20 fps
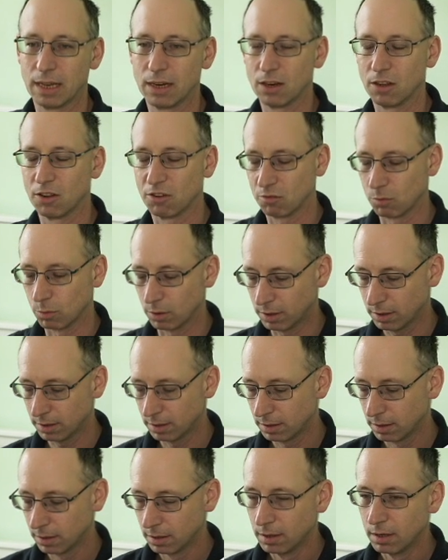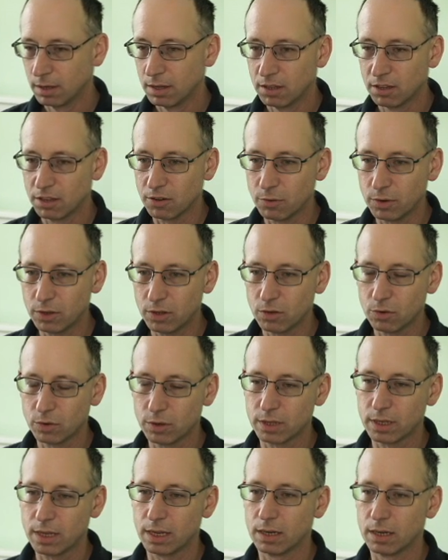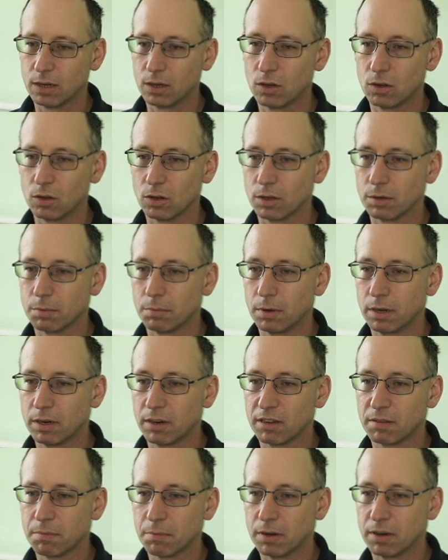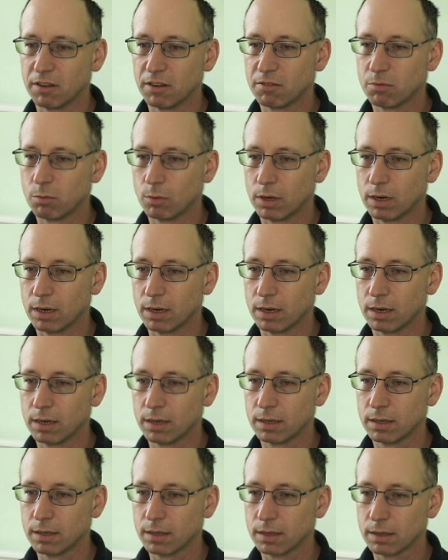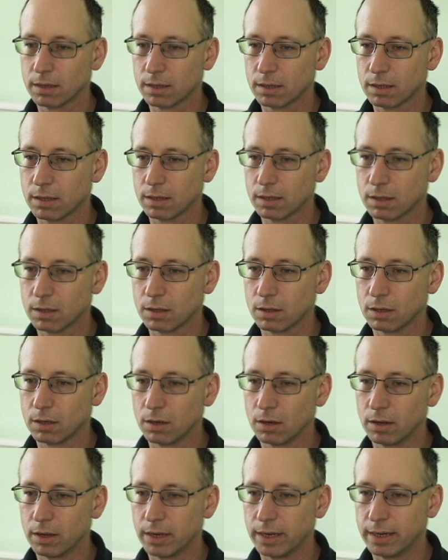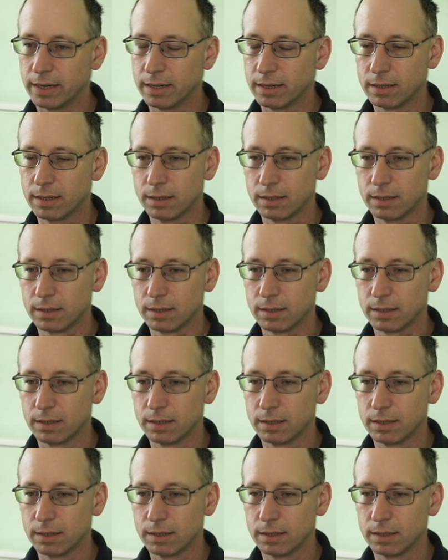last one. So if we do a git log -1 line